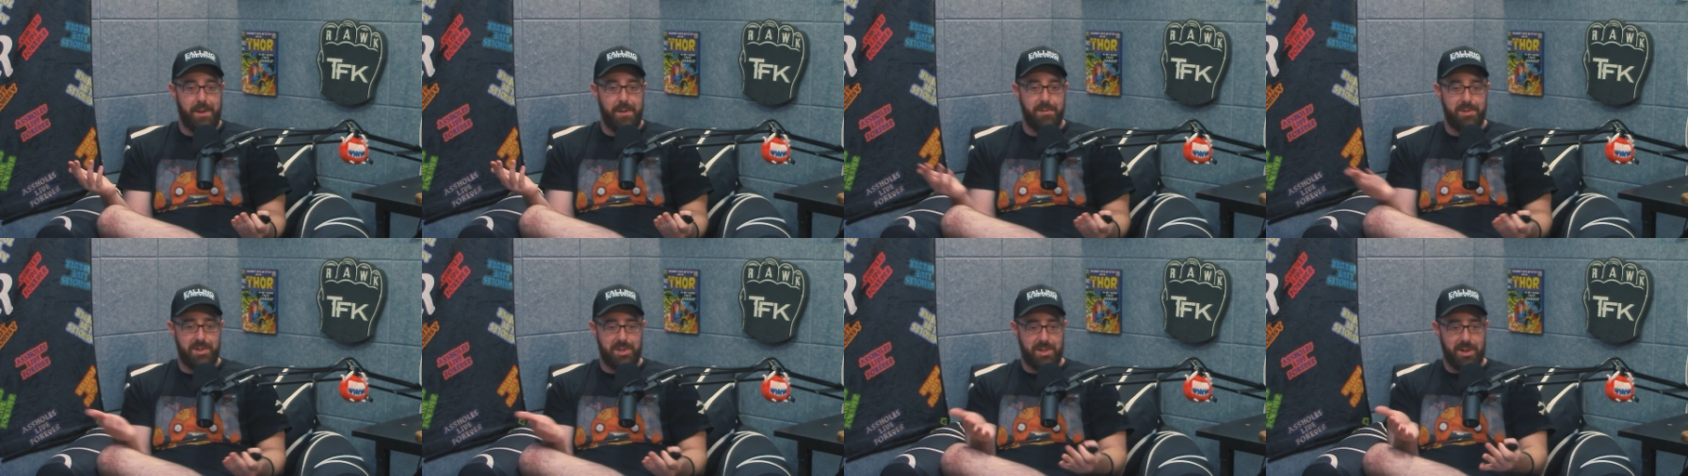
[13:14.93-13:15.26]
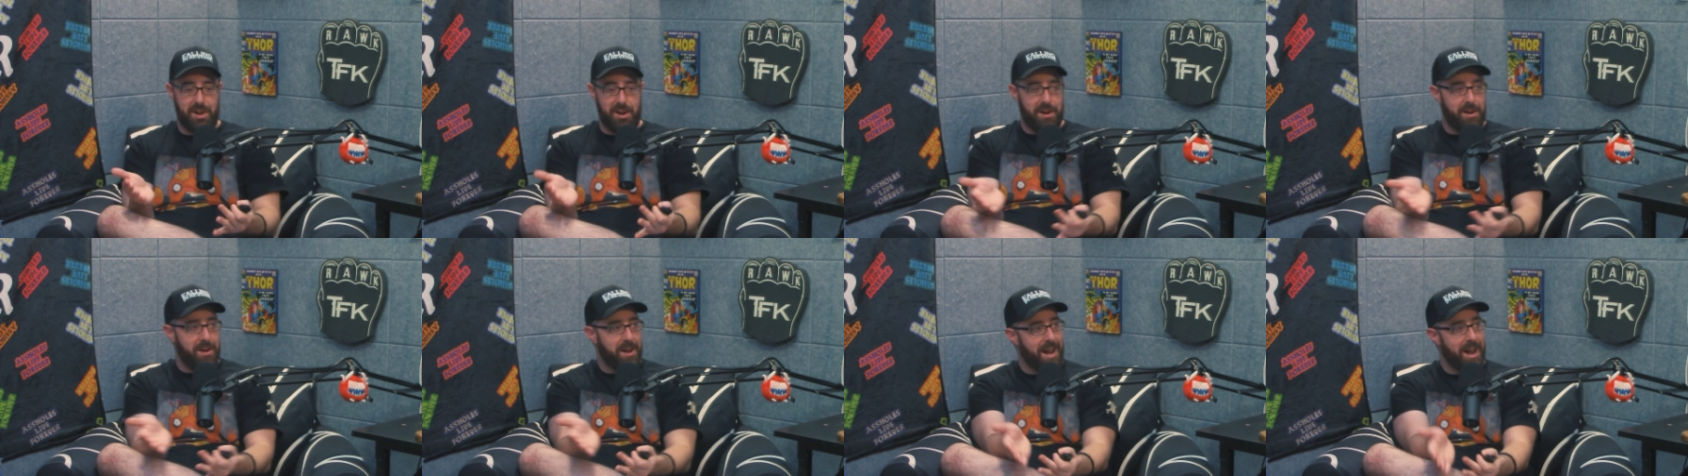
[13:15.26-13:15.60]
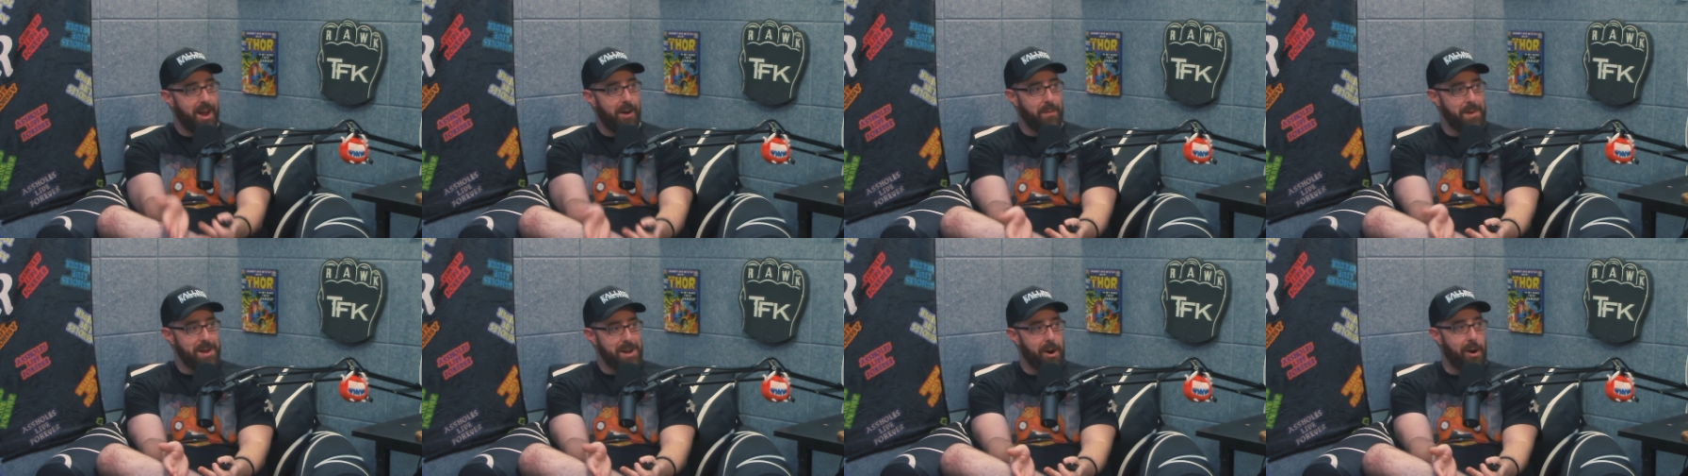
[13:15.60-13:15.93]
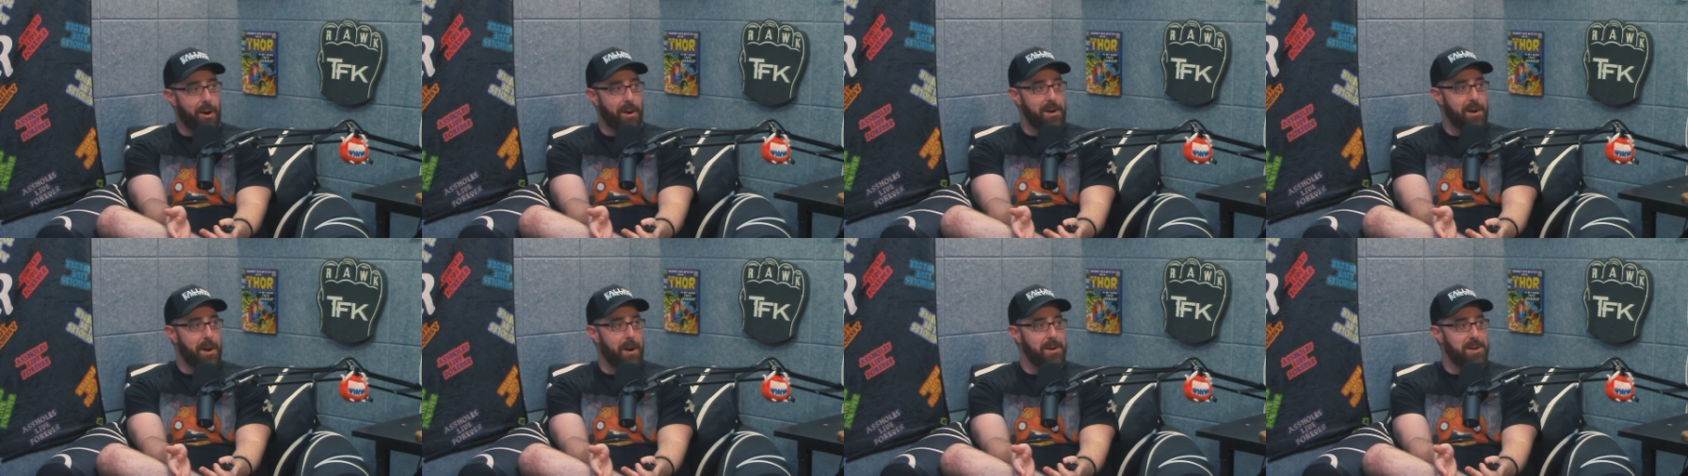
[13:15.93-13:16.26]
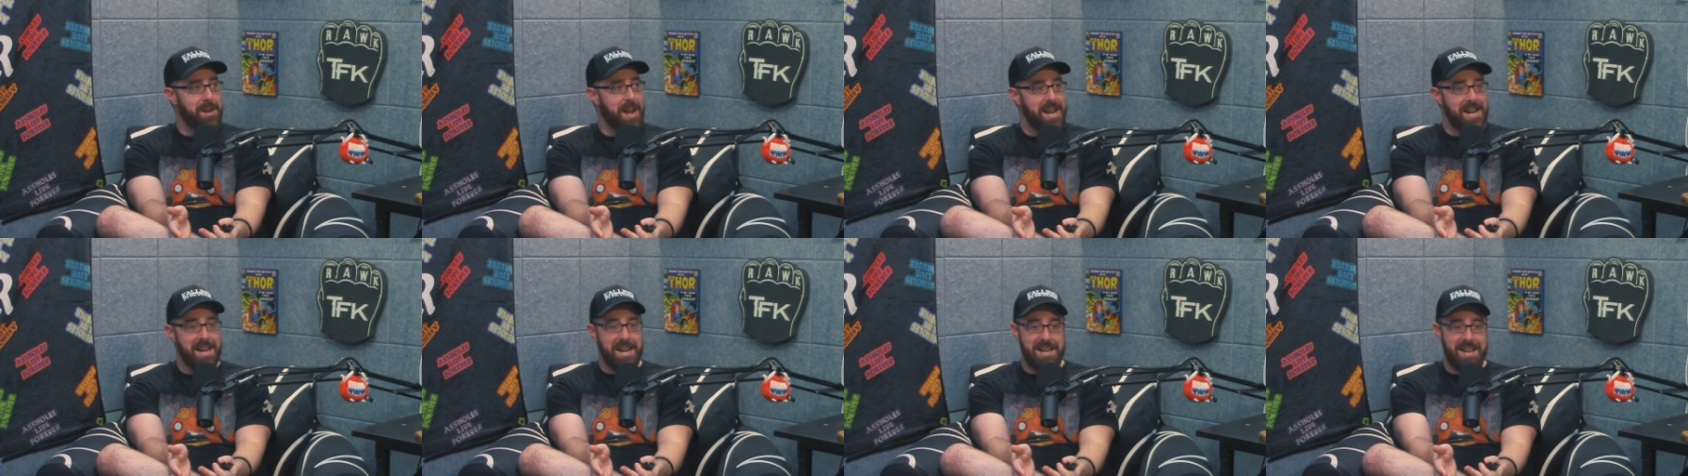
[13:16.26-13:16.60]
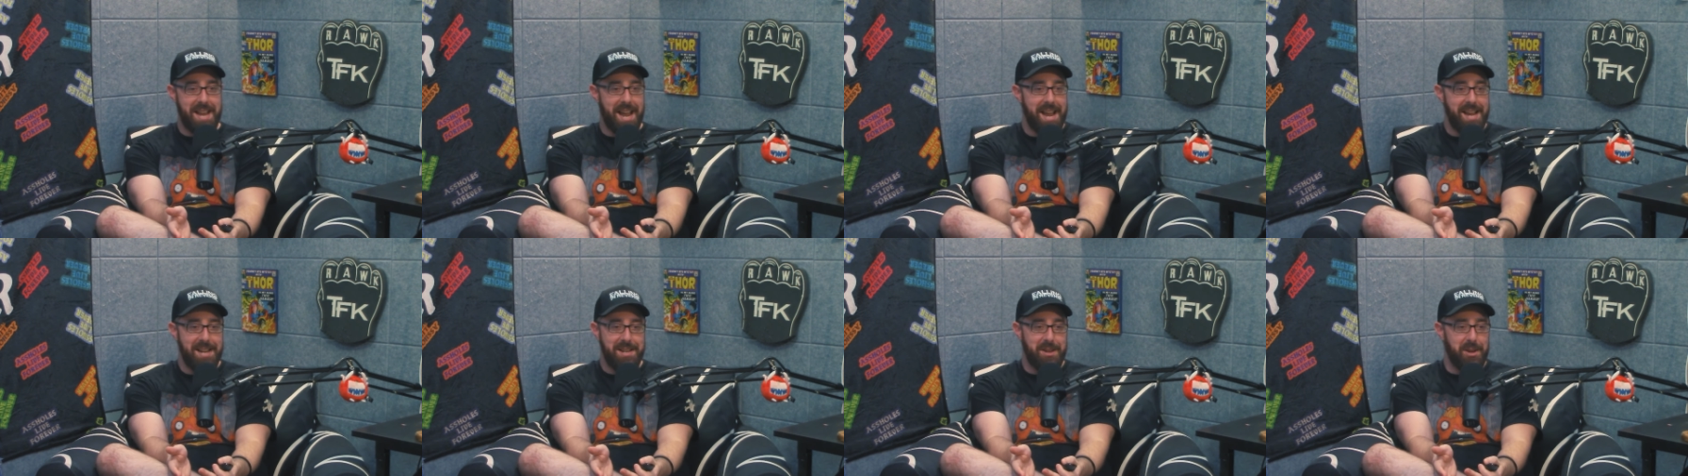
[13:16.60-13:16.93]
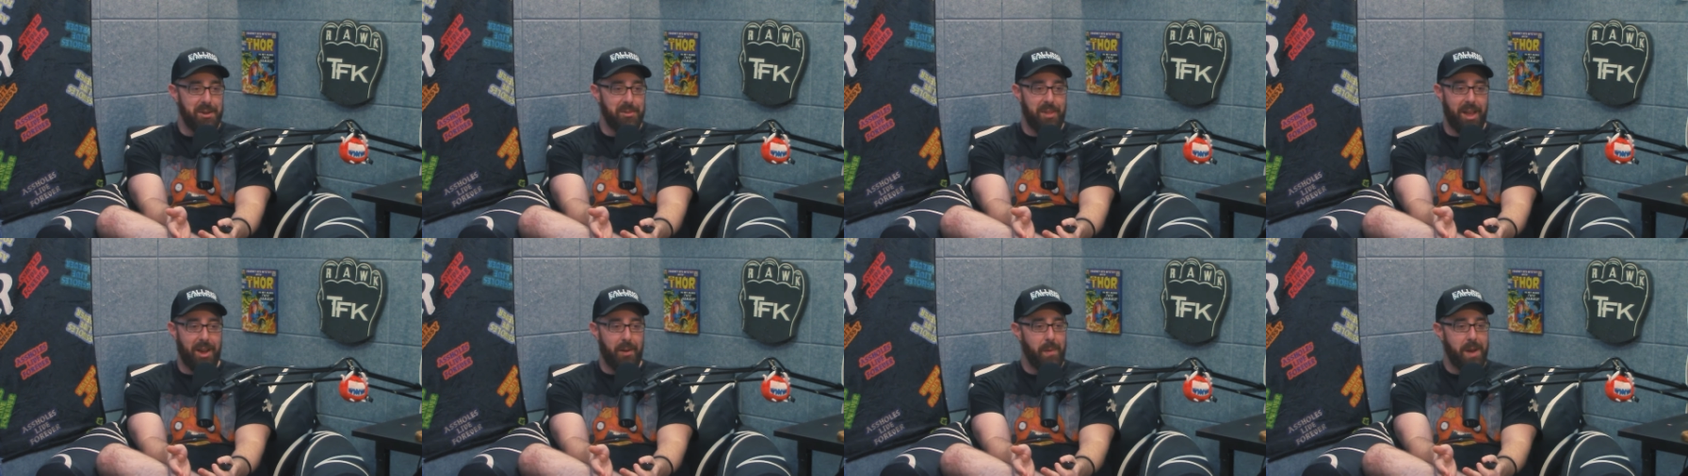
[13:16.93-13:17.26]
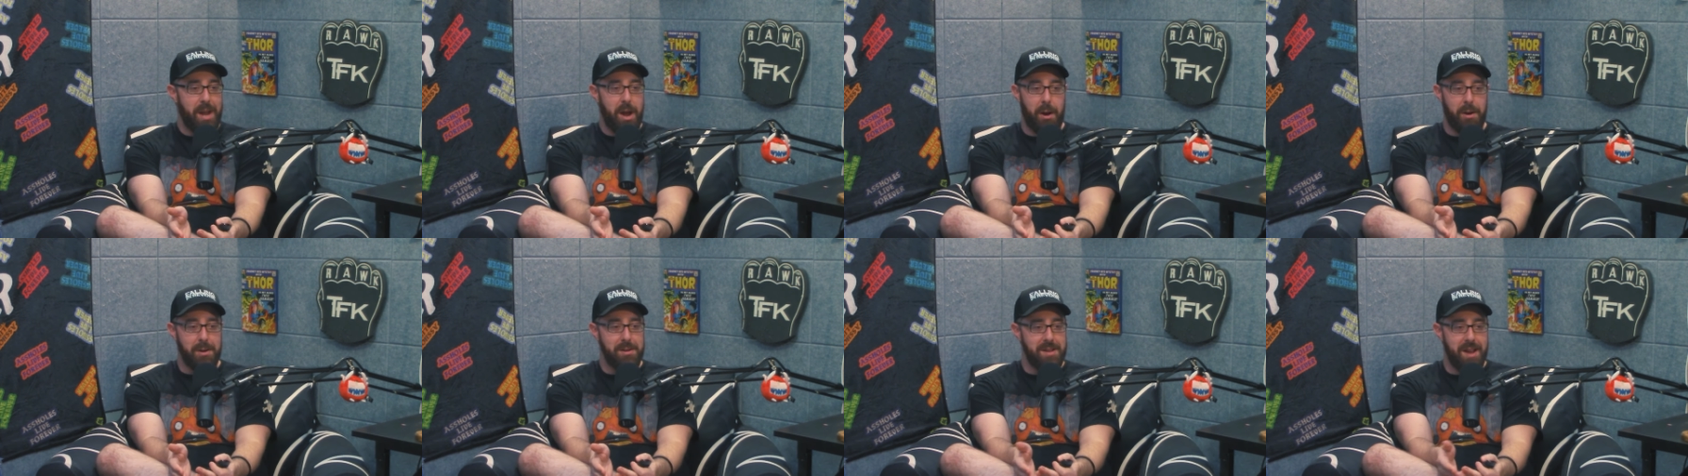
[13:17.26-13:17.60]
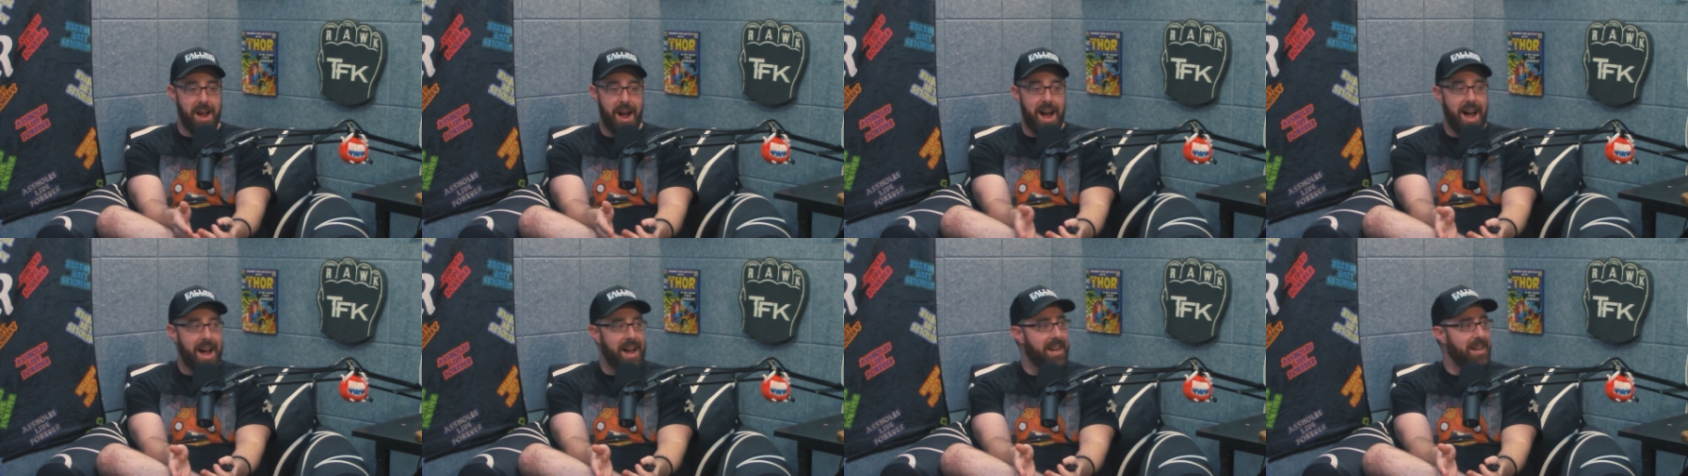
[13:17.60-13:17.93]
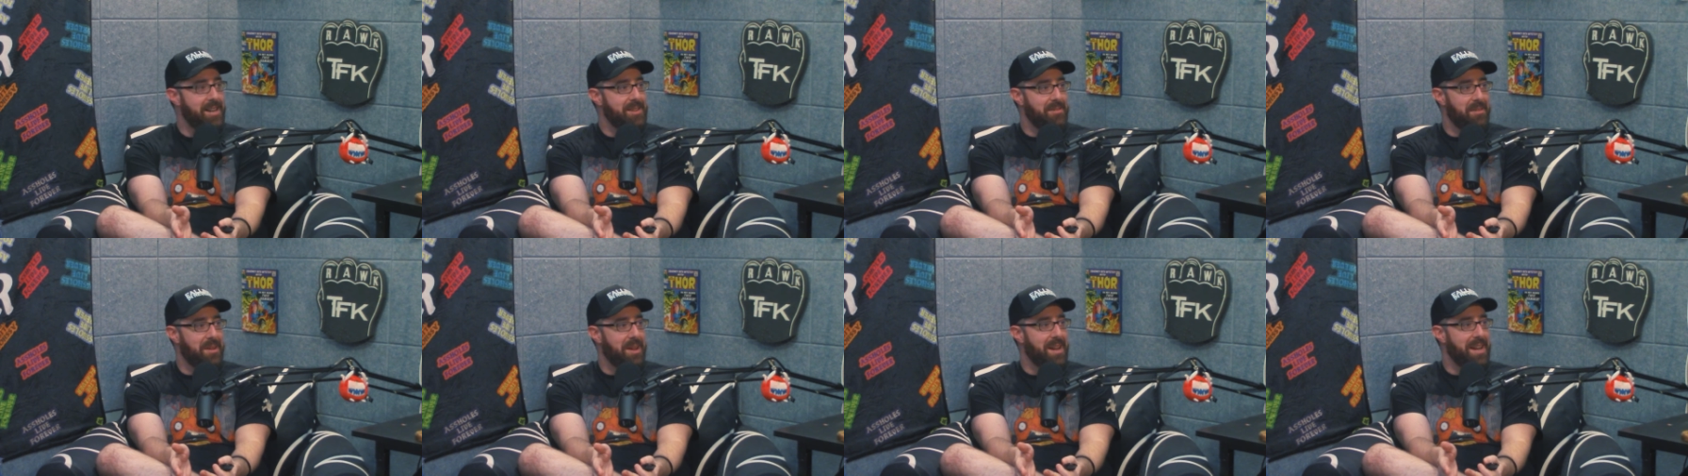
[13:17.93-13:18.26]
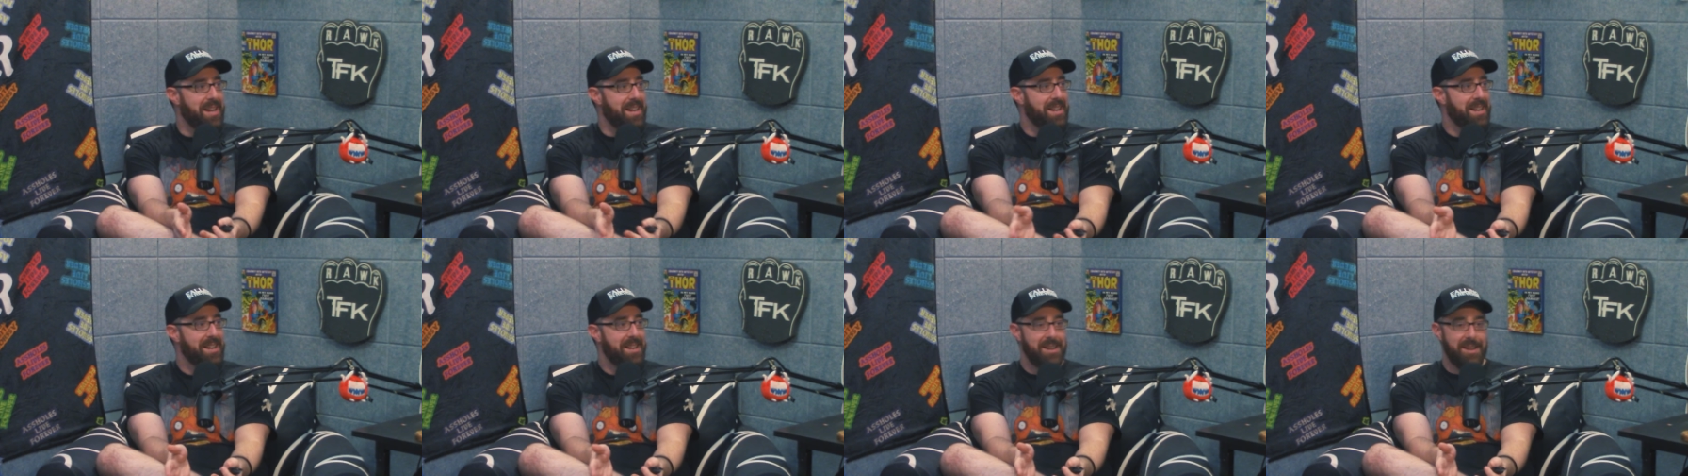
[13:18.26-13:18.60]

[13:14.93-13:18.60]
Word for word: you saw how we are in our day to day dude like we are not like